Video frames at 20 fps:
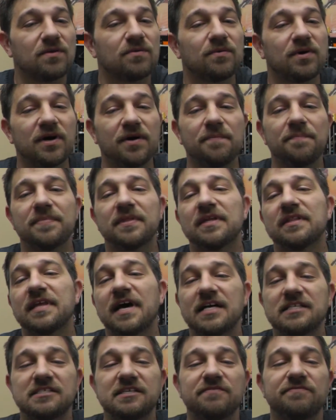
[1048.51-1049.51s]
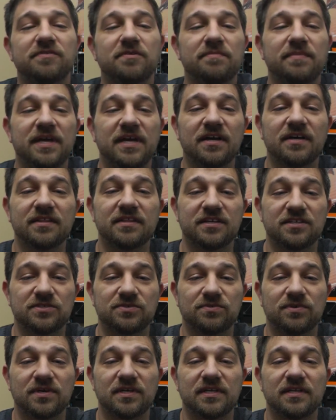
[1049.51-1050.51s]
Well, that's it for me on
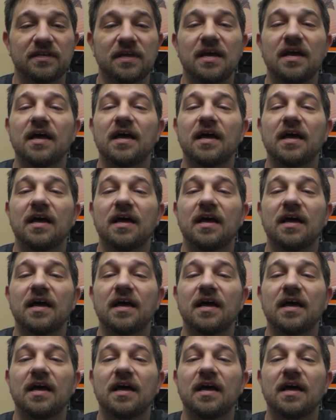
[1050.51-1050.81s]
this one.